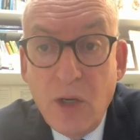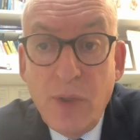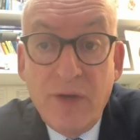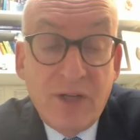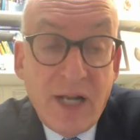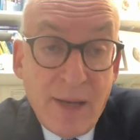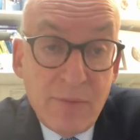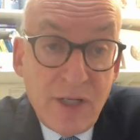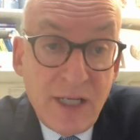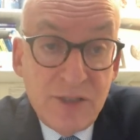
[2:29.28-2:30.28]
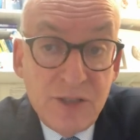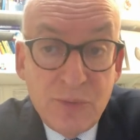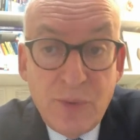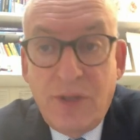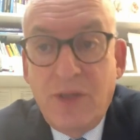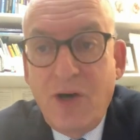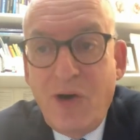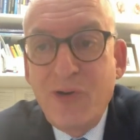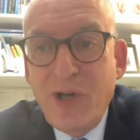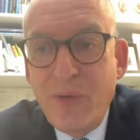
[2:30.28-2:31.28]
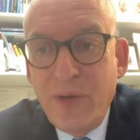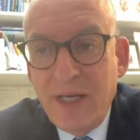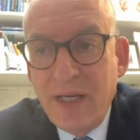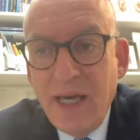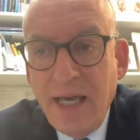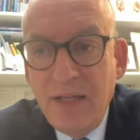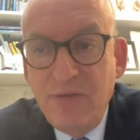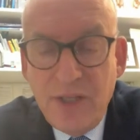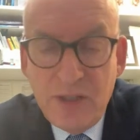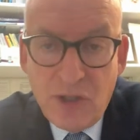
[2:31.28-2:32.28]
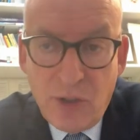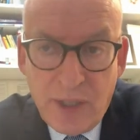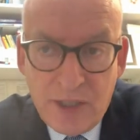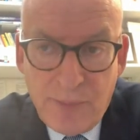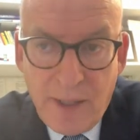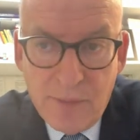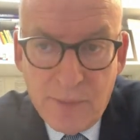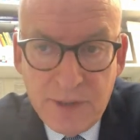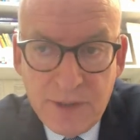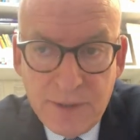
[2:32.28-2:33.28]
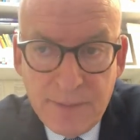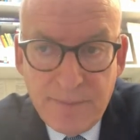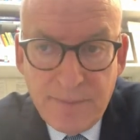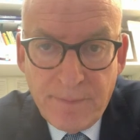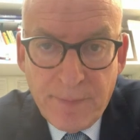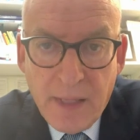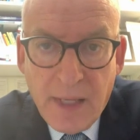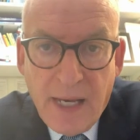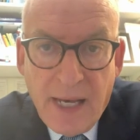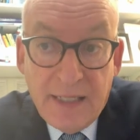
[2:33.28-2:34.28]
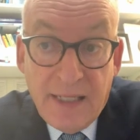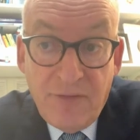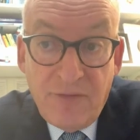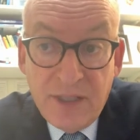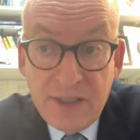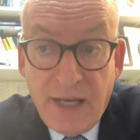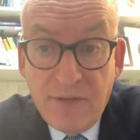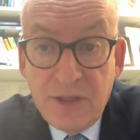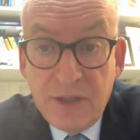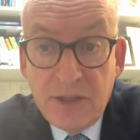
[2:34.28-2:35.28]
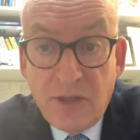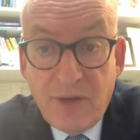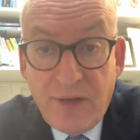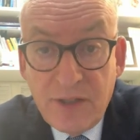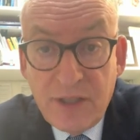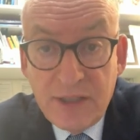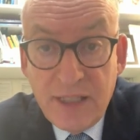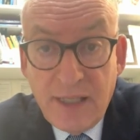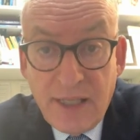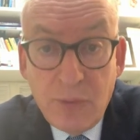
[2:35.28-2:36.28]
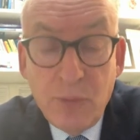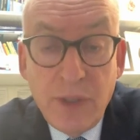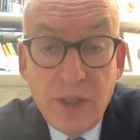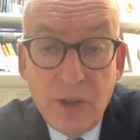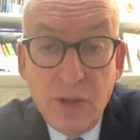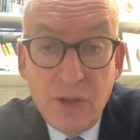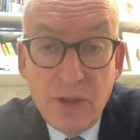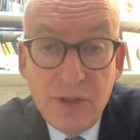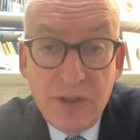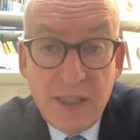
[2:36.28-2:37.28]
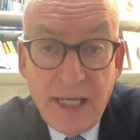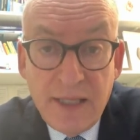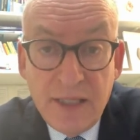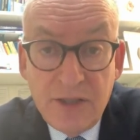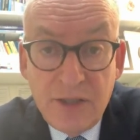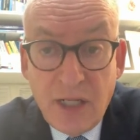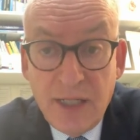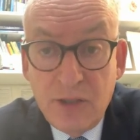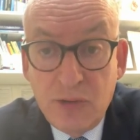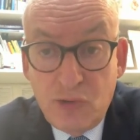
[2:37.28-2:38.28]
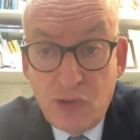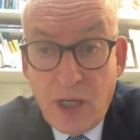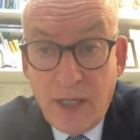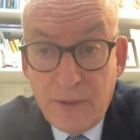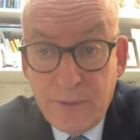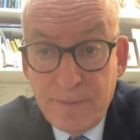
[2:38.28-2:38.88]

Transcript: We have collaborators with ongoing in vitro experiments, and if there's evidence of efficacy, then we can look to take this to clinical trial.